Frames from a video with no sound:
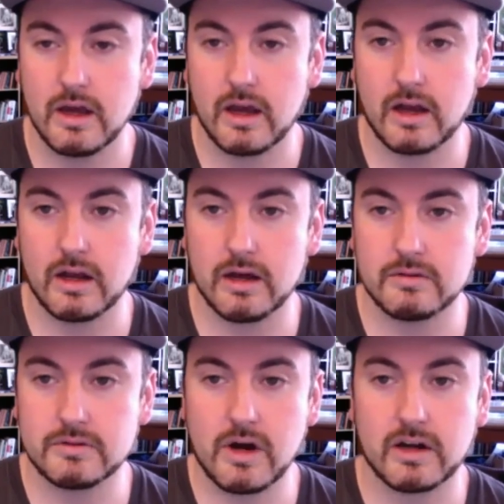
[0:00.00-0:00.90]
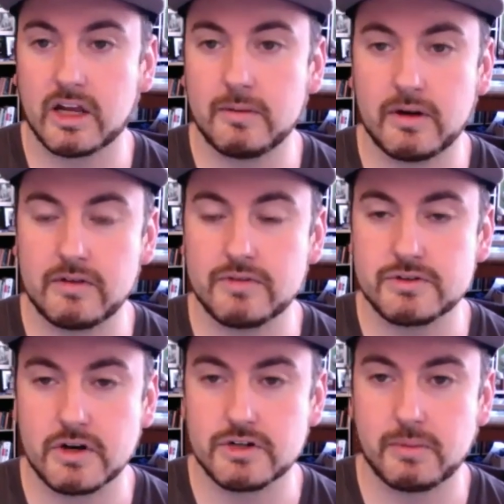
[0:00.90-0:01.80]
And talking about
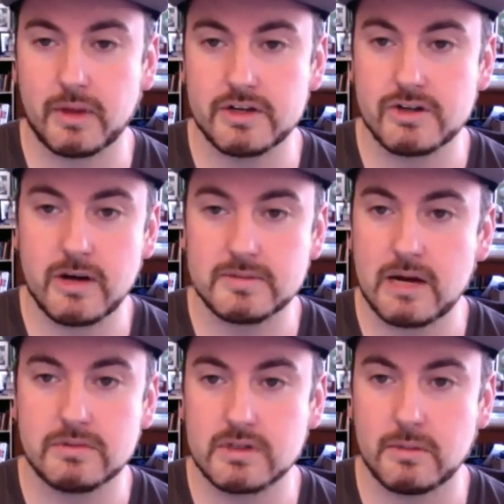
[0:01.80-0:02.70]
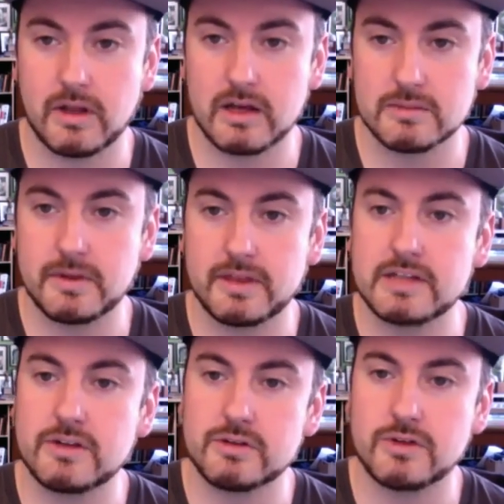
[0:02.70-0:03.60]
infrastructure plan and jobs, that was a plus, but
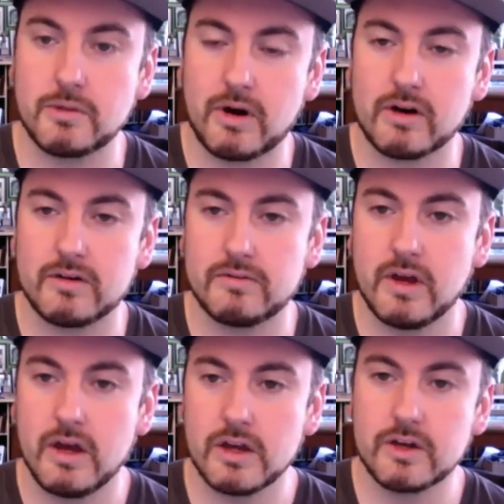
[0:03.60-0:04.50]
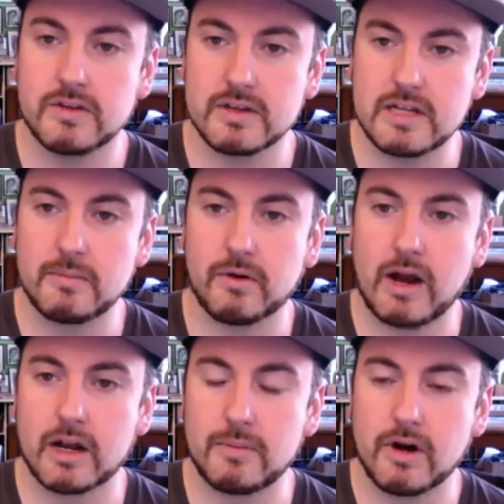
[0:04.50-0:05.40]
that's also part of, you know, the
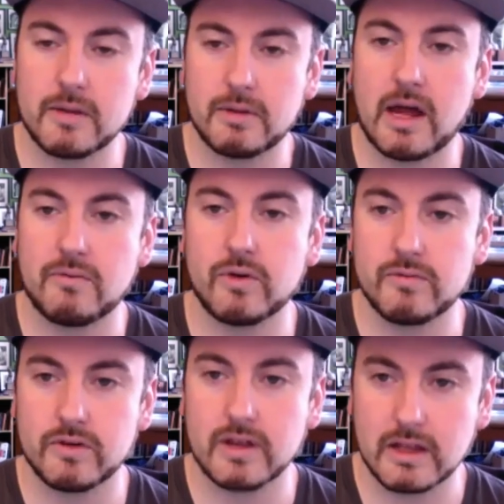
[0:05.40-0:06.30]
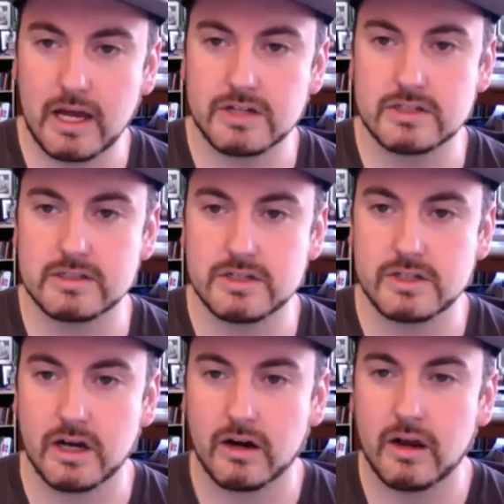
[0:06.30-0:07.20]
Democratic Party platform for the elections
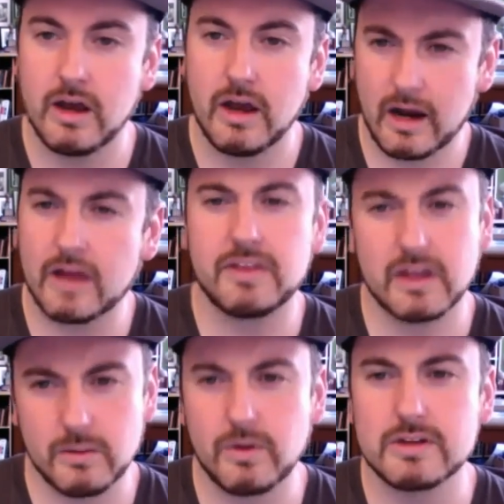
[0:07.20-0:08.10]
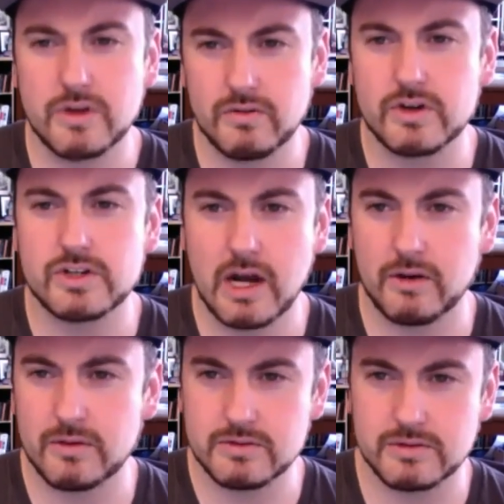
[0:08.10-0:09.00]
this year. And I think it was
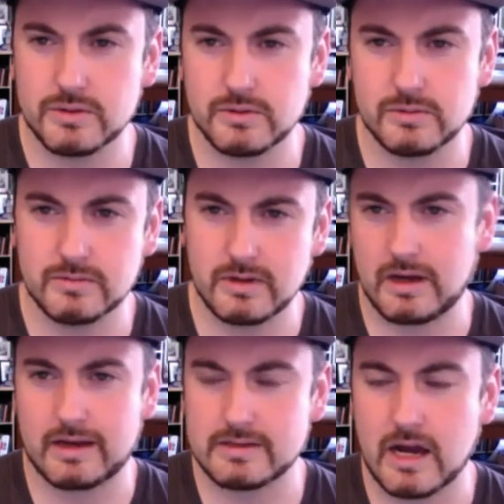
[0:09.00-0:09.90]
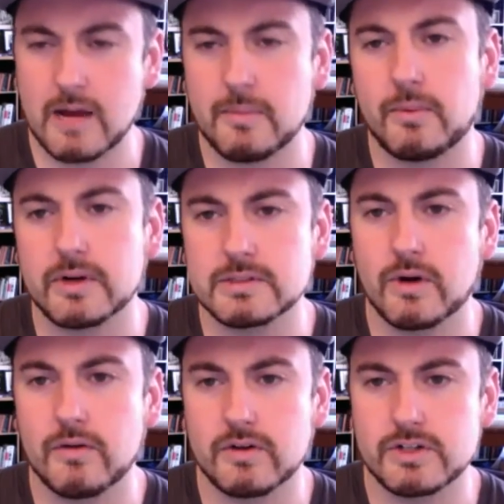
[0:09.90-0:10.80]
overshadowed, those two, I guess, high points
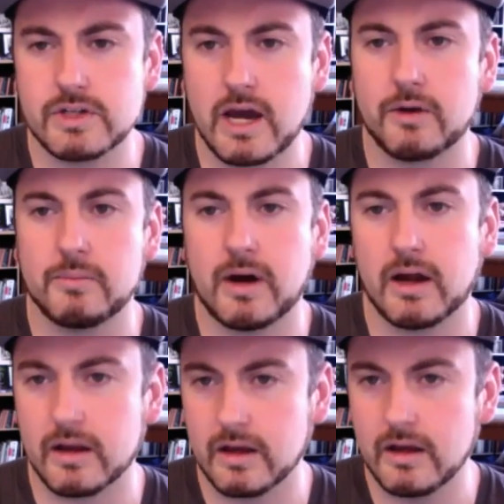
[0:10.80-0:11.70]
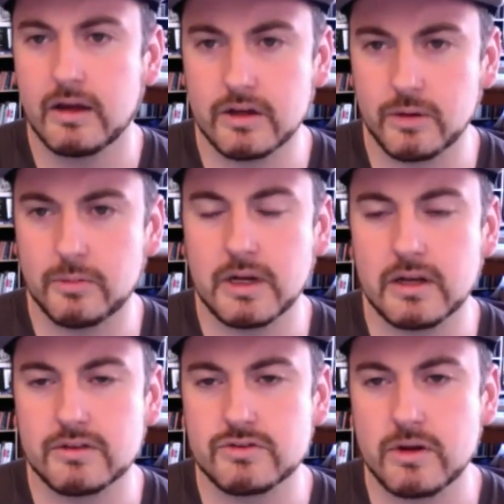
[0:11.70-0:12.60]
were overshadowed by, you know,
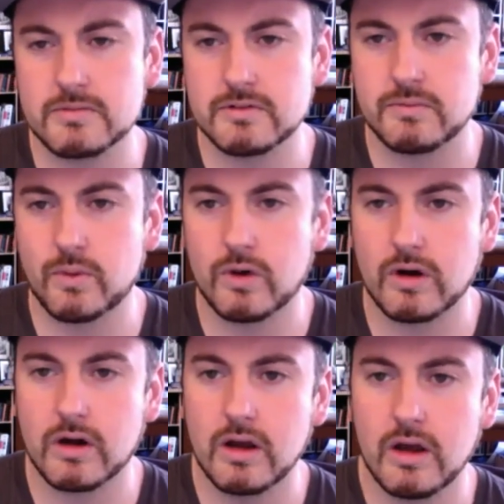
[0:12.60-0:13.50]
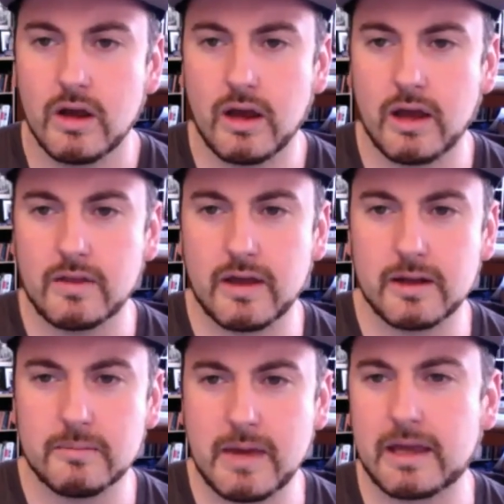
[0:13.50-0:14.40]
beating the drums of war and
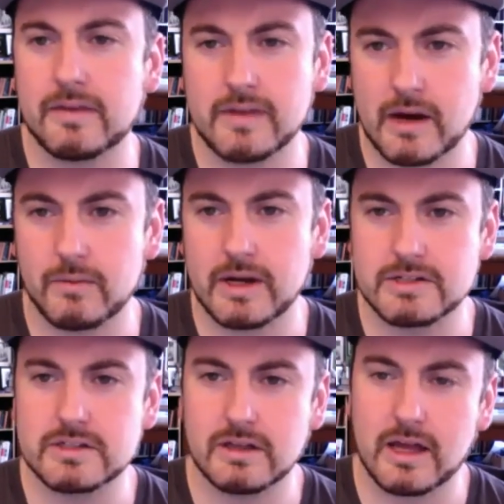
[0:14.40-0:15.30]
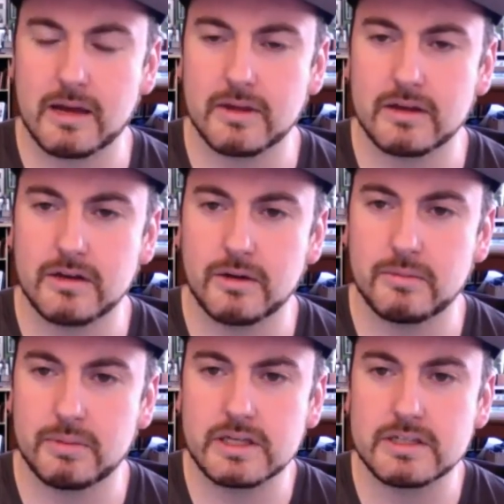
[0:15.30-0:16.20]
then making the outrageous claim that, you know,
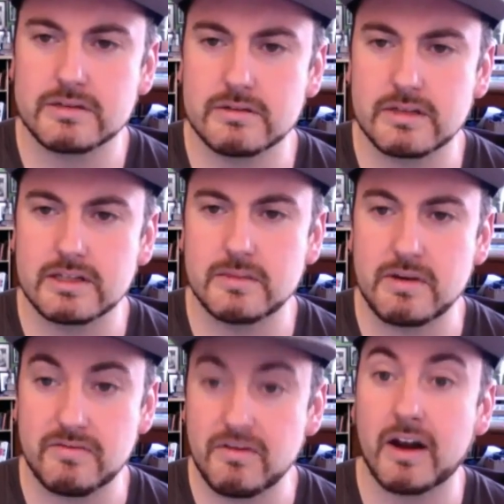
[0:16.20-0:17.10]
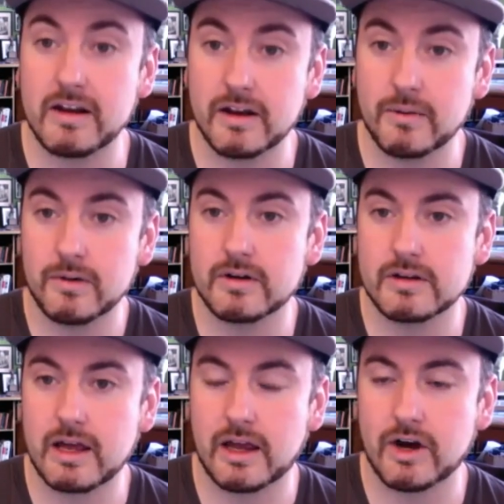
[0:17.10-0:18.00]
police need to be funded in order to
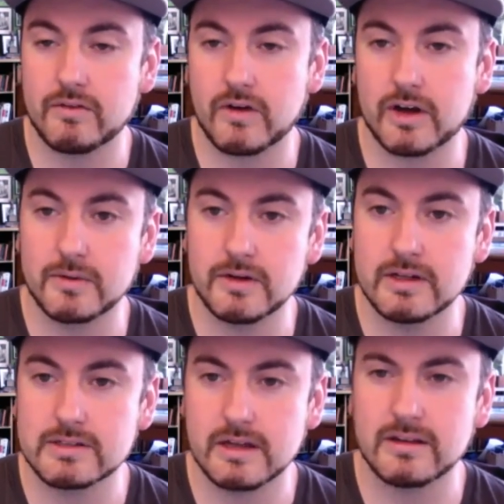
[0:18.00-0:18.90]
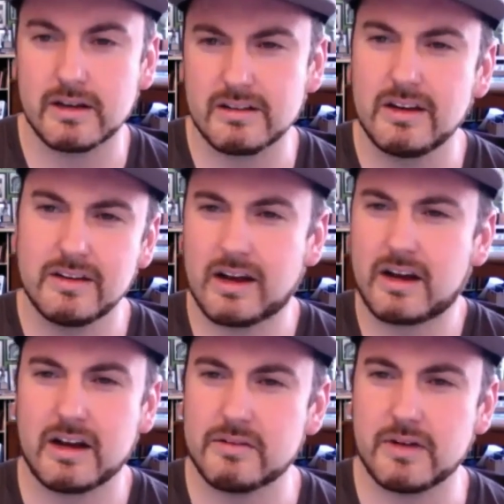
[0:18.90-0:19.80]
take care of our communities. I thought that
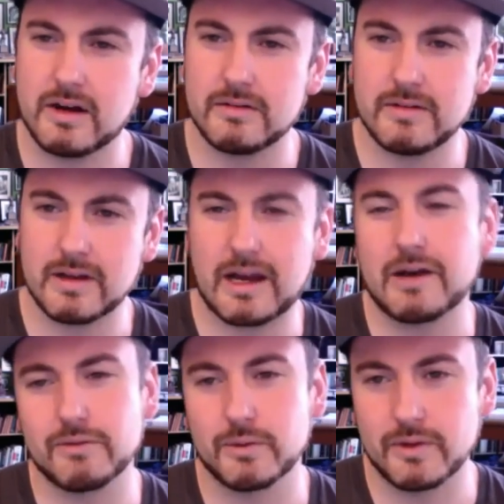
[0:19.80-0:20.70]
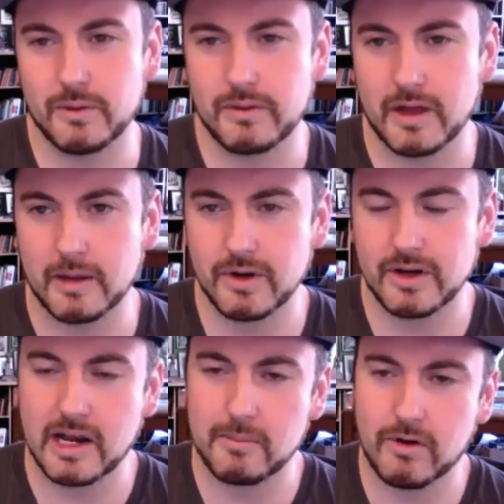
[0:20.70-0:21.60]
kind of ruined the whole thing, put a
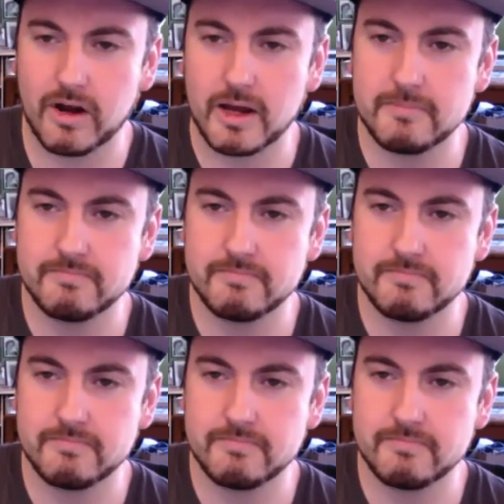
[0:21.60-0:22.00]
damper on it.